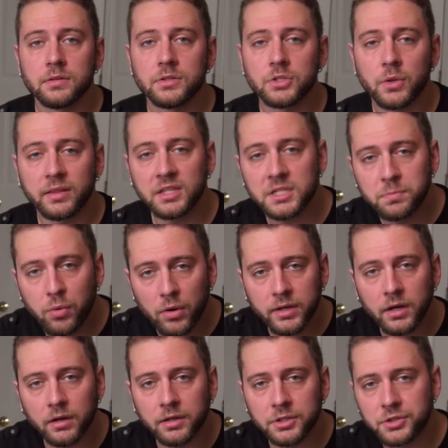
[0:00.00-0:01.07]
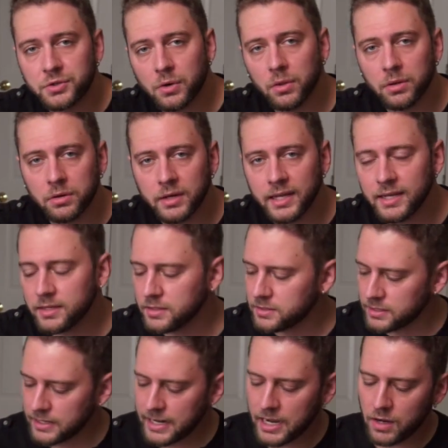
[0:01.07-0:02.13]
So at this point our controller
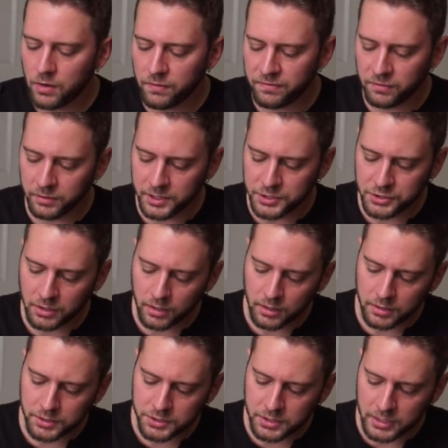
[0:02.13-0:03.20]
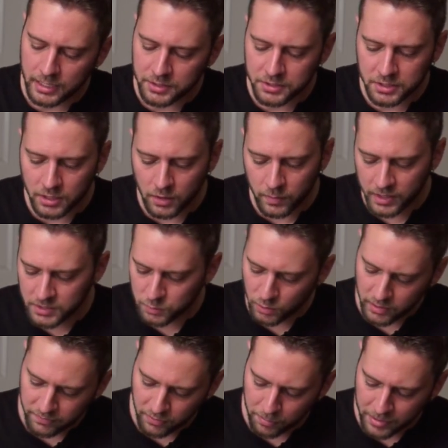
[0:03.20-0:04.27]
is now fully charged, and so is
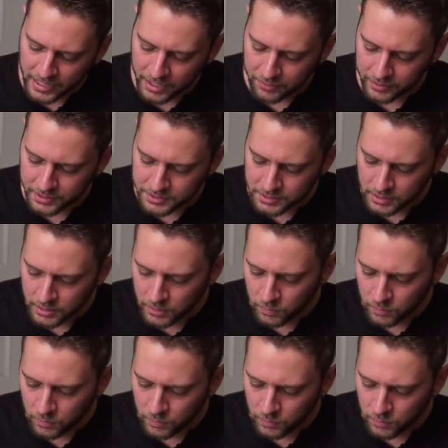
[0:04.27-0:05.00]
one of our batteries.